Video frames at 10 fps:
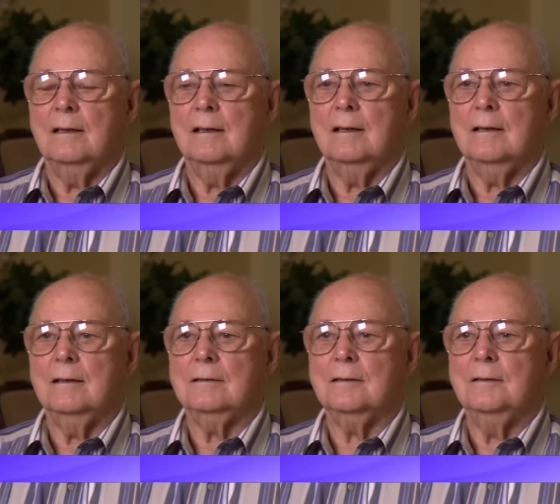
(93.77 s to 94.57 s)

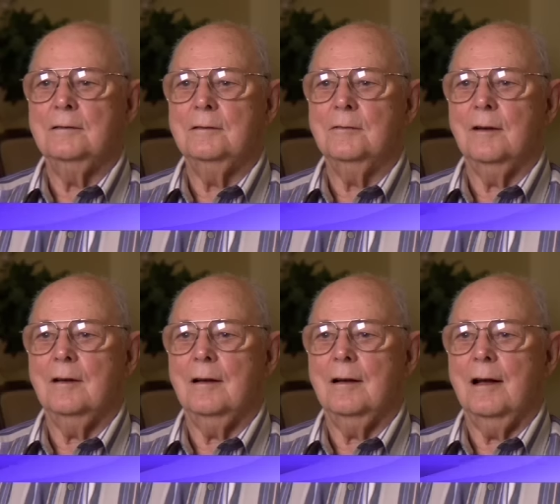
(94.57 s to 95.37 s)
to
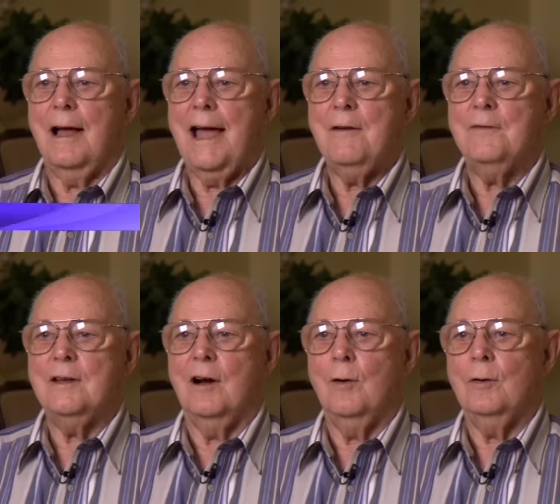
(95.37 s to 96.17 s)
have
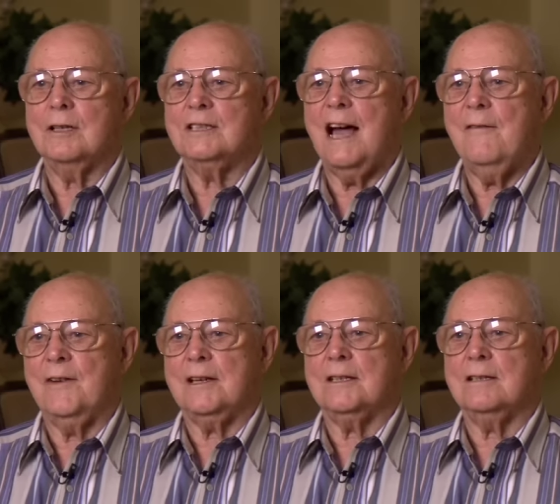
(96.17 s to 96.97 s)
your whole
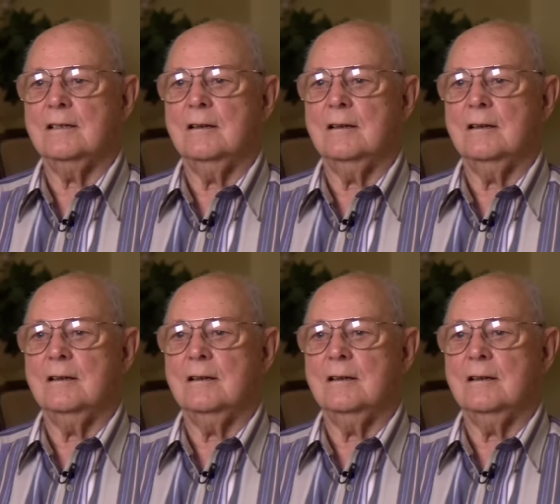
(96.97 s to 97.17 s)
esophagus